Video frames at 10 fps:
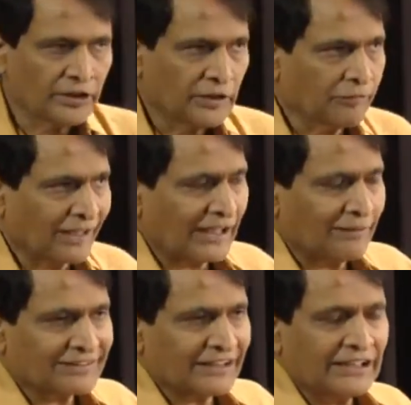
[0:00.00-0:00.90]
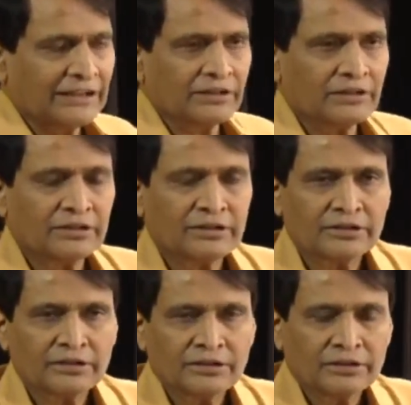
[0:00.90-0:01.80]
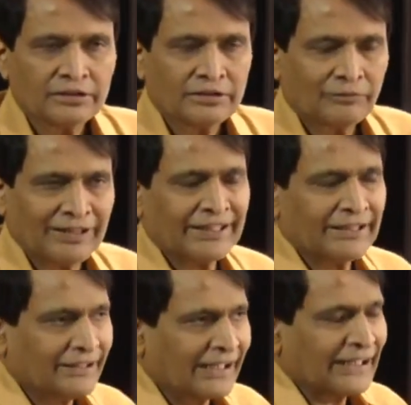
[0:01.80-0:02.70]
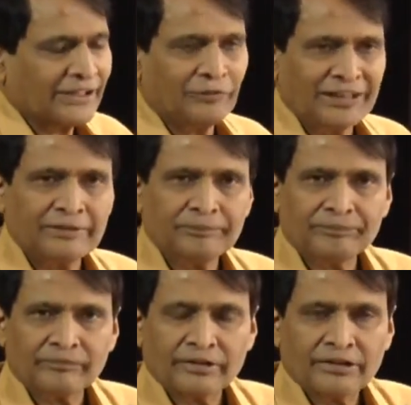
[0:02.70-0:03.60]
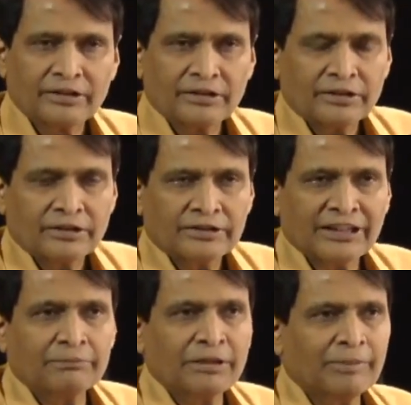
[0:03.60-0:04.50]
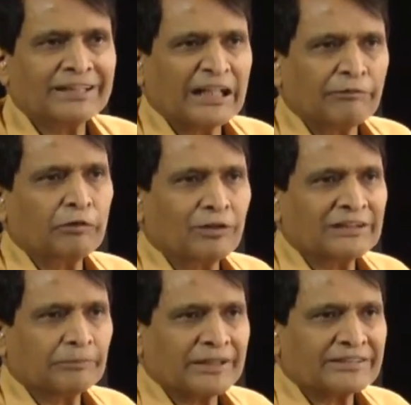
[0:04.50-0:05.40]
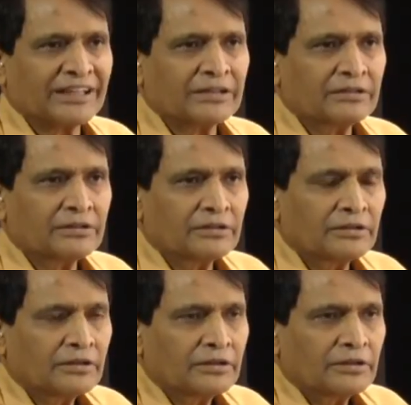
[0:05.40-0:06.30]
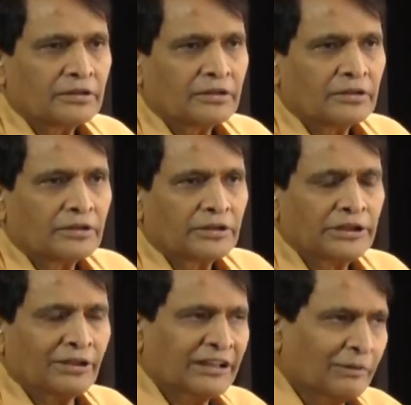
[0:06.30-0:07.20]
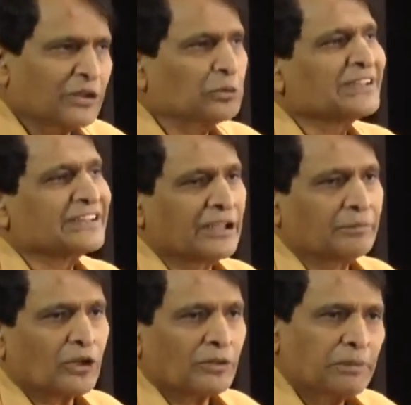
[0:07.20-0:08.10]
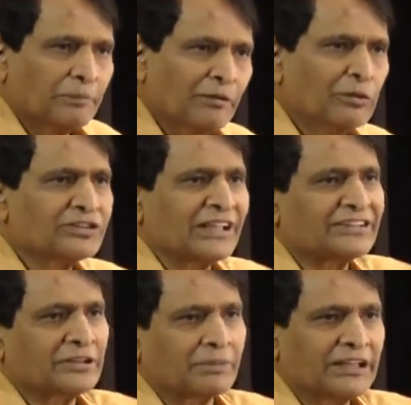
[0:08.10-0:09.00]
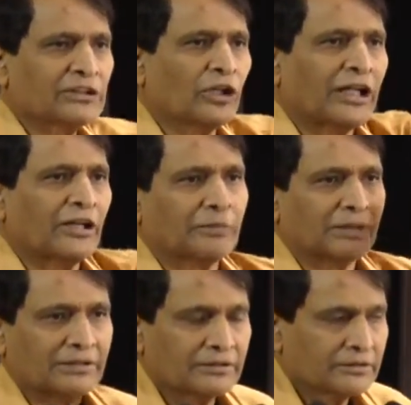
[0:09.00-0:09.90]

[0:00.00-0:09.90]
In fact, I was telling one day the light of when that member traffic was a person he was never to be seen because people would chase him, but he's not available.